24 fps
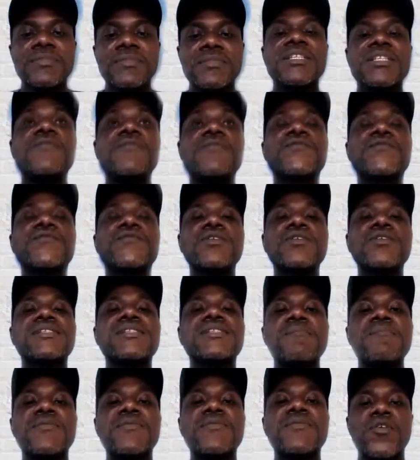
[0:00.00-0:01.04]
They front
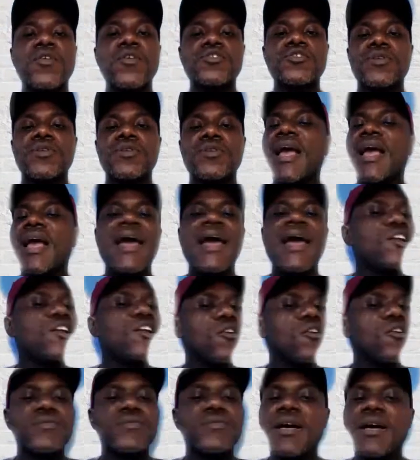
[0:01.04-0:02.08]
them before you. Any
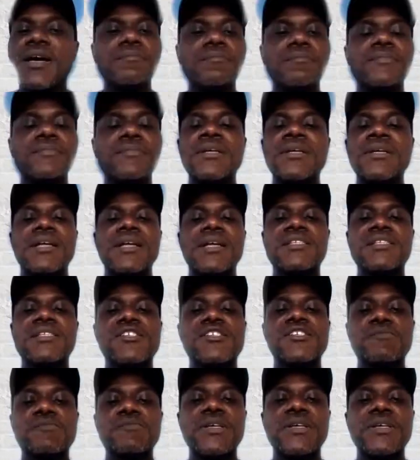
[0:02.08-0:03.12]
of them that
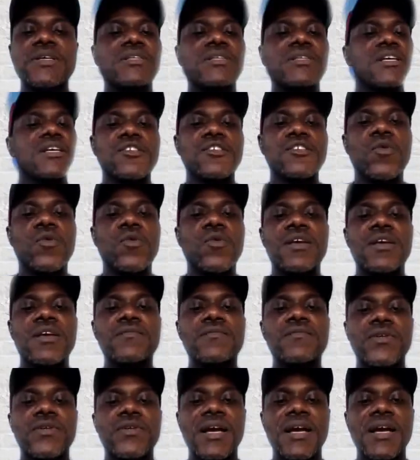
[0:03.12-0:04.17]
is picked is working
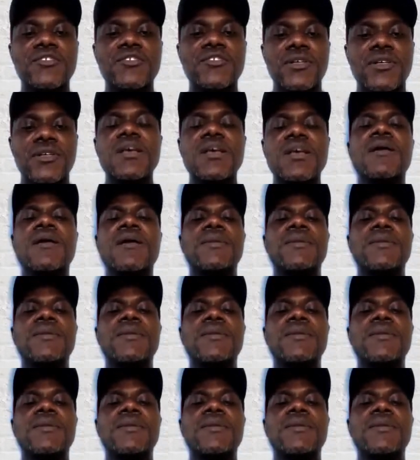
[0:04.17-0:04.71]
for their interest.